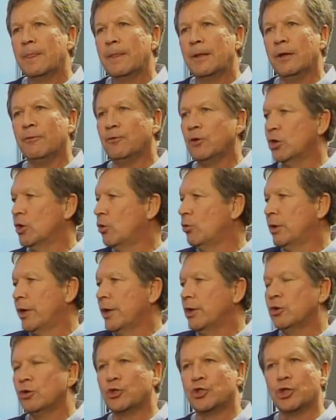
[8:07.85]
If you don't
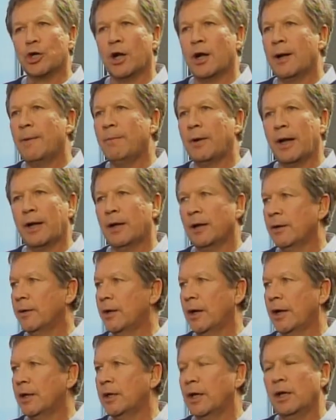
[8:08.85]
like your job,
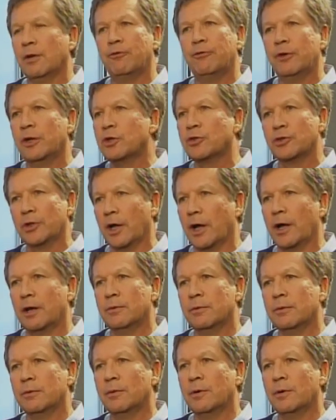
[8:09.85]
I can't fix that.